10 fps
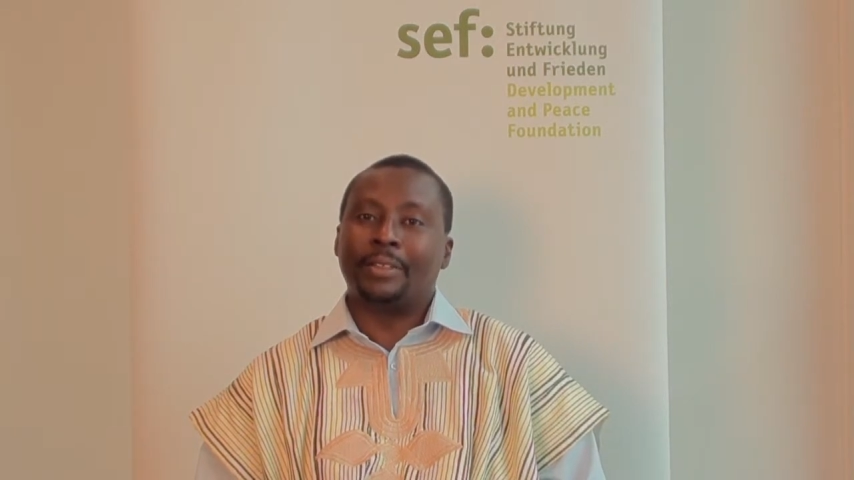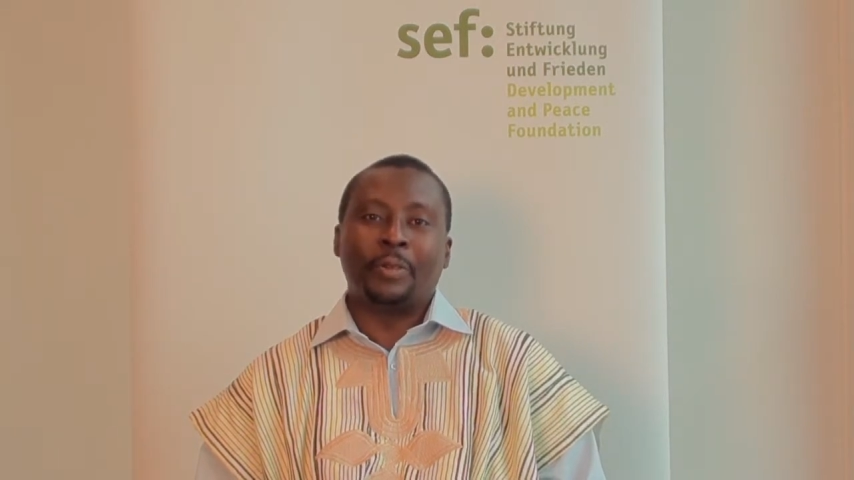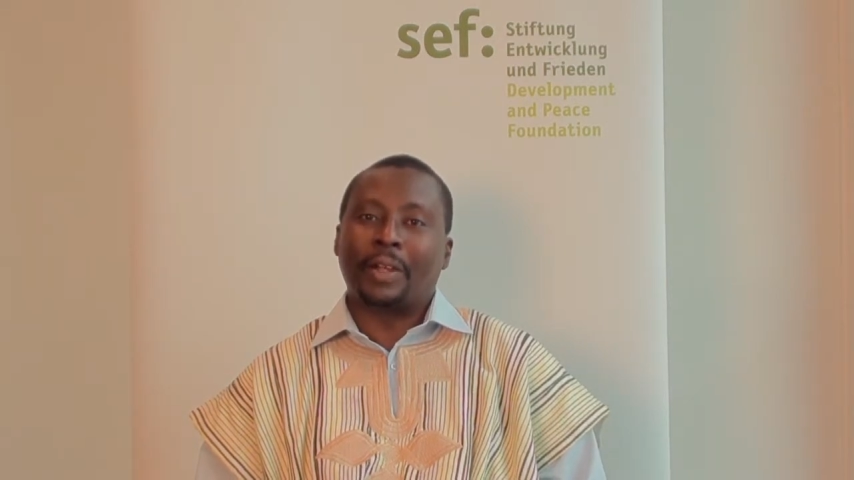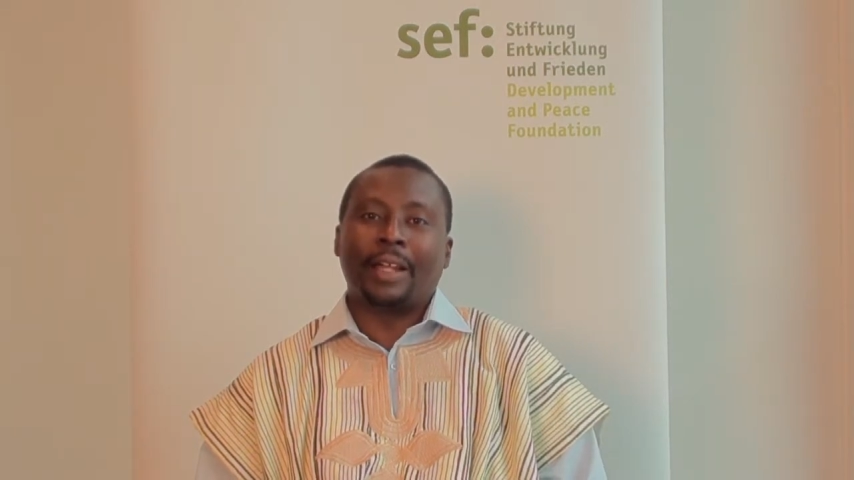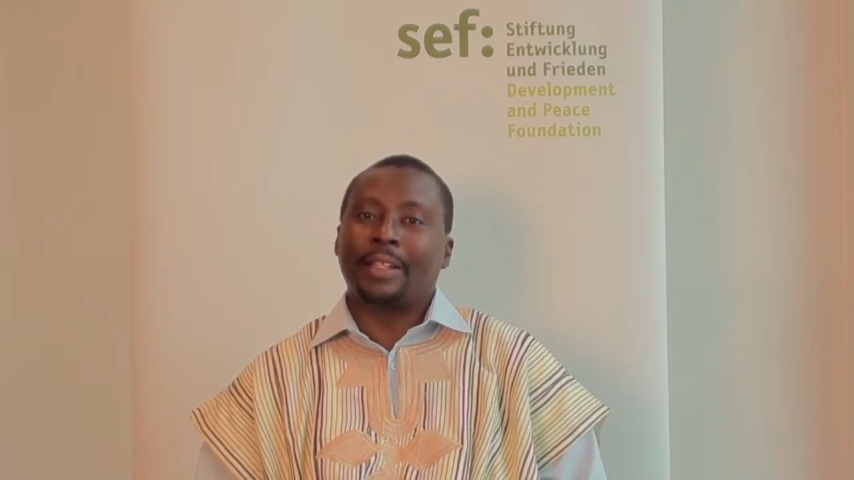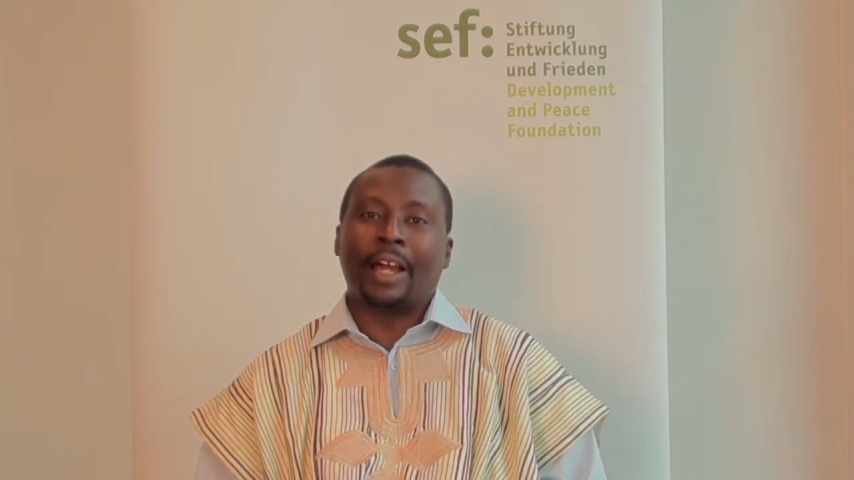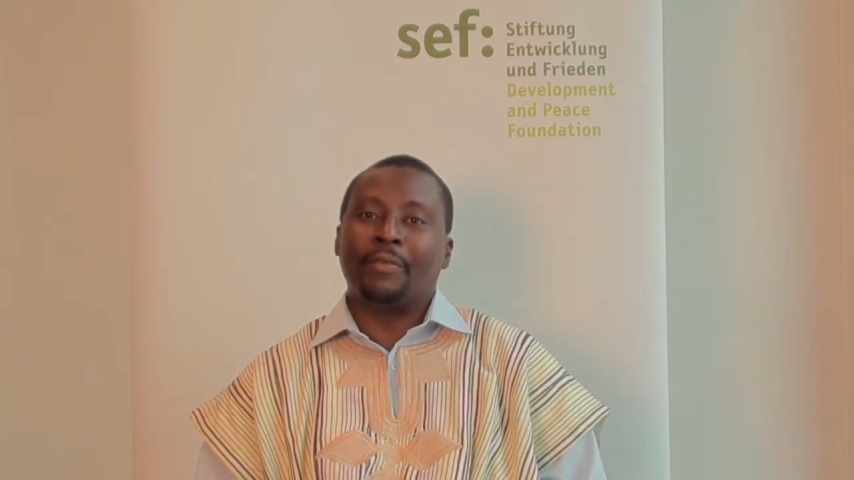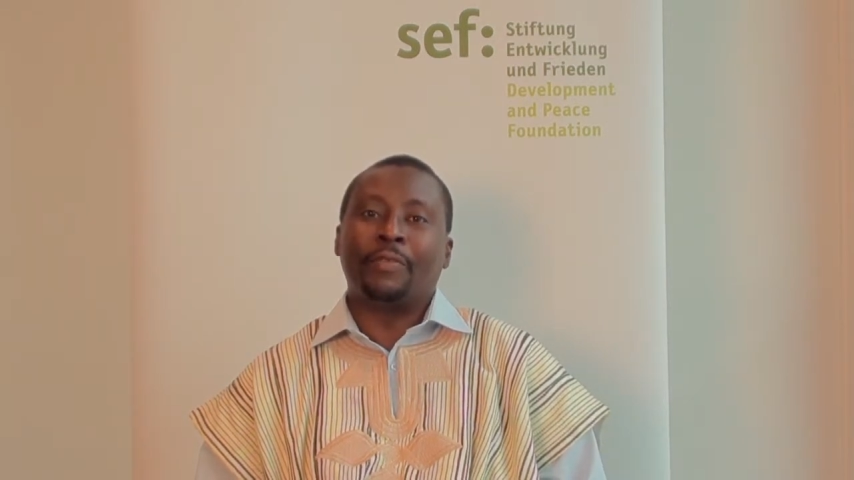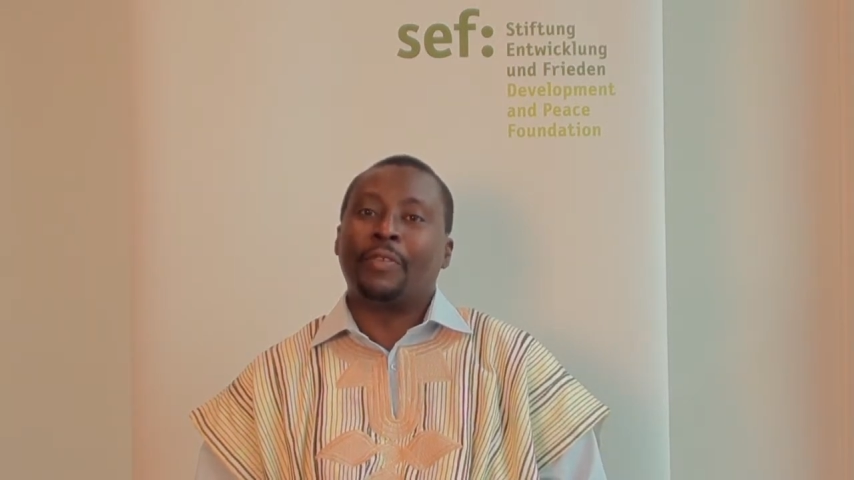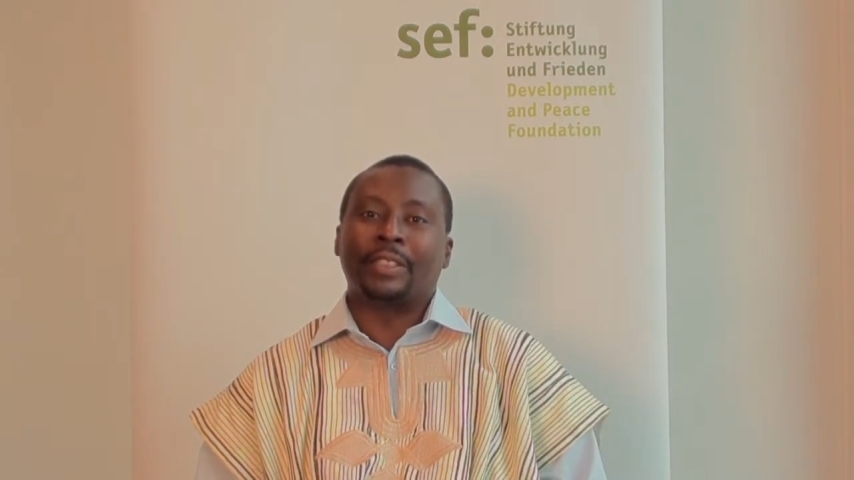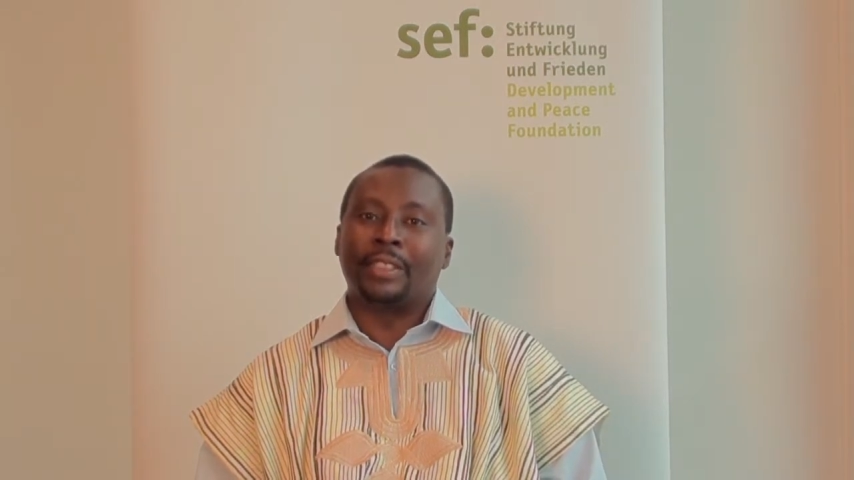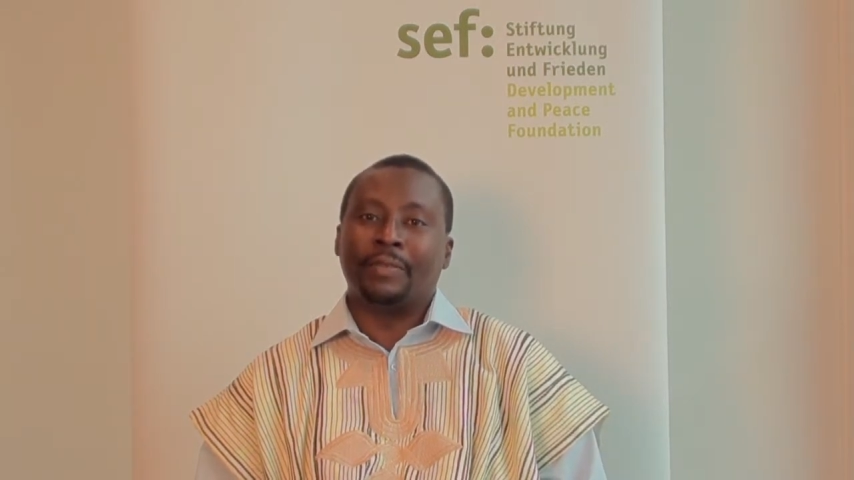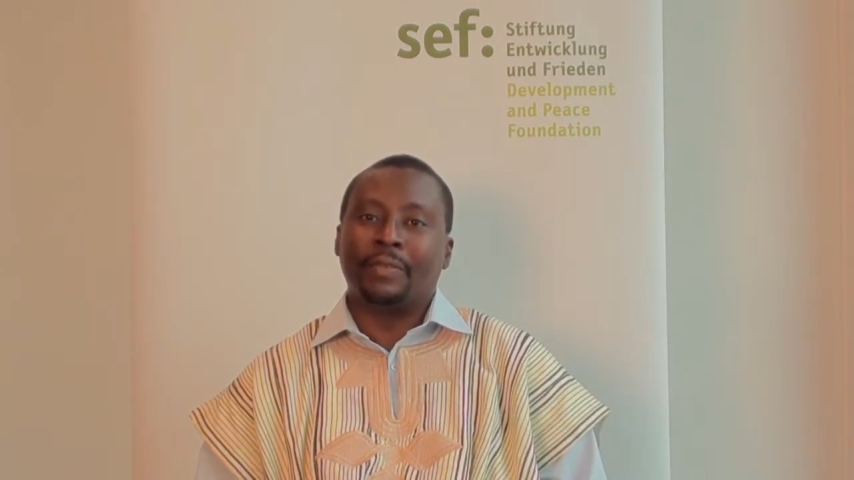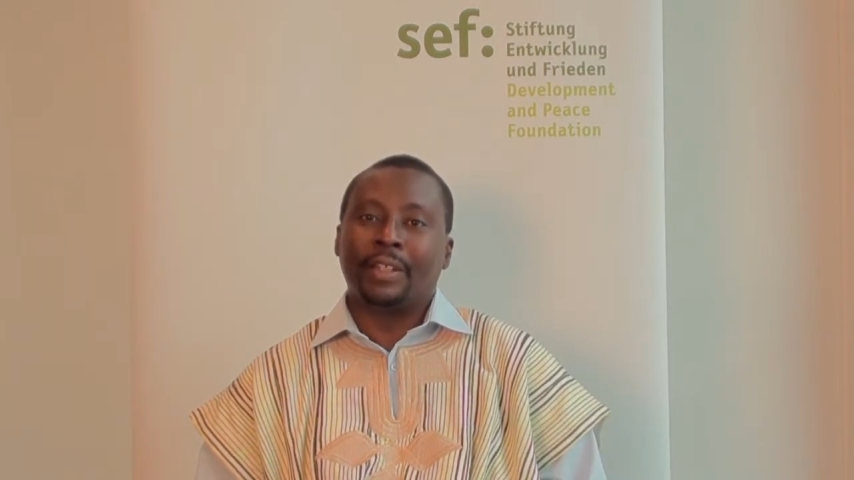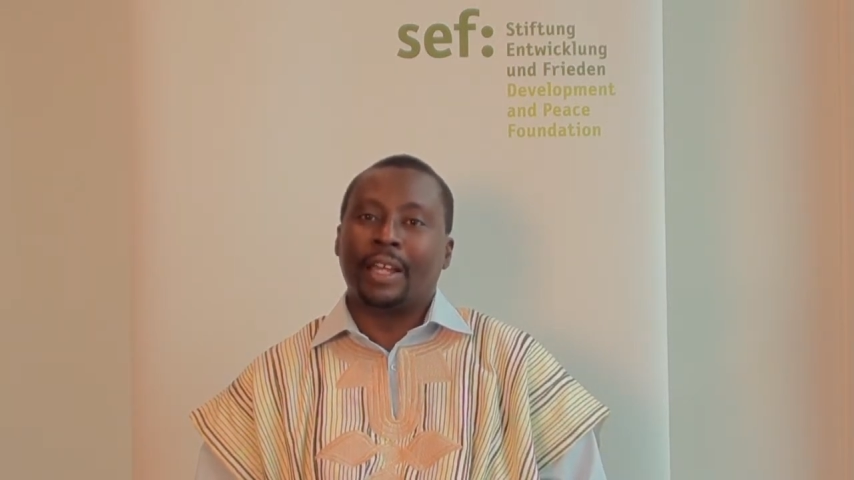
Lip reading: you can't have effective